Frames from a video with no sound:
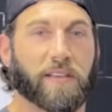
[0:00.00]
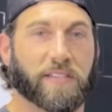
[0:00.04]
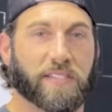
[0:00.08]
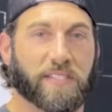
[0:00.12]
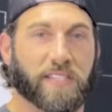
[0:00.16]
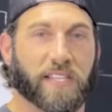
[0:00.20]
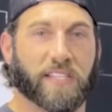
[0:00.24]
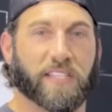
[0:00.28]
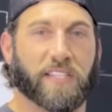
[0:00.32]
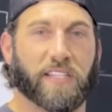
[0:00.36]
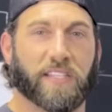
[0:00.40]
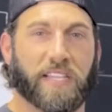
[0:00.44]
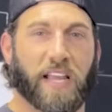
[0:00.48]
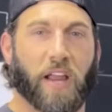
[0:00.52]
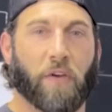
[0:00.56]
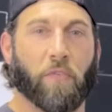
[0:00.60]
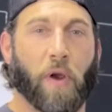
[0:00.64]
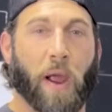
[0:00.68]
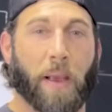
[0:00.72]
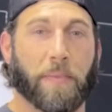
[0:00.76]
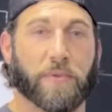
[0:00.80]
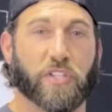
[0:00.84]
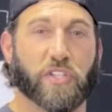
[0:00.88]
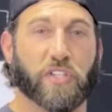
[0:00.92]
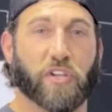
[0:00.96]
6 to 10
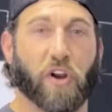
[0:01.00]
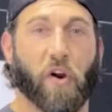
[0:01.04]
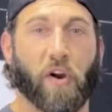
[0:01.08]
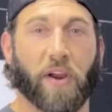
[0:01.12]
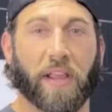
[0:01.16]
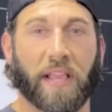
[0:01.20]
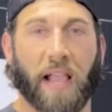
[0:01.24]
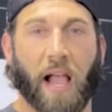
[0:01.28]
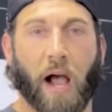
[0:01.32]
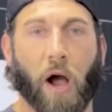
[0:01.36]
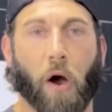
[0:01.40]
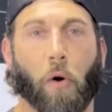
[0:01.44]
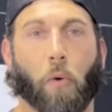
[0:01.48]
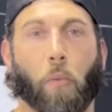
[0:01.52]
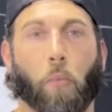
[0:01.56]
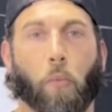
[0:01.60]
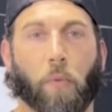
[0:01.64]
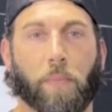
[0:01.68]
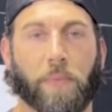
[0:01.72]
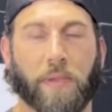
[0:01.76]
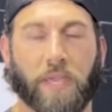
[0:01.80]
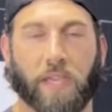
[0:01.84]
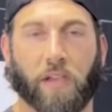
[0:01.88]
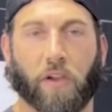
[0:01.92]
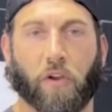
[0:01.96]
reps starting out will
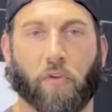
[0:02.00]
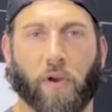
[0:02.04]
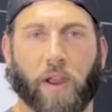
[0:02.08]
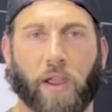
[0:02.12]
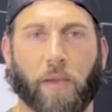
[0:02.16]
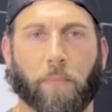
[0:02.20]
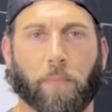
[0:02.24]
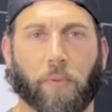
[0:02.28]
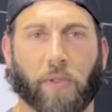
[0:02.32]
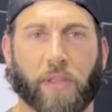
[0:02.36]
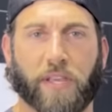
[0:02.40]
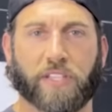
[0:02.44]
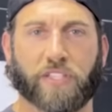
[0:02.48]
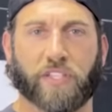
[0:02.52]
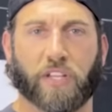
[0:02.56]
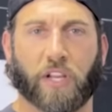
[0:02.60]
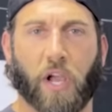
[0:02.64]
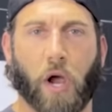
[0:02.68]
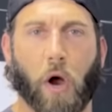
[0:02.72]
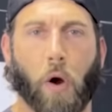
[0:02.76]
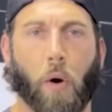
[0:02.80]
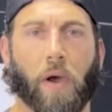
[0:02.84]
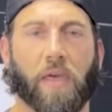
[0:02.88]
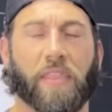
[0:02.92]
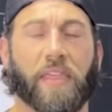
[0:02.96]
be a great place to
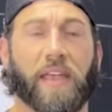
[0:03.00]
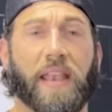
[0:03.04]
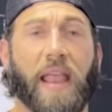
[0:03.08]
go. And then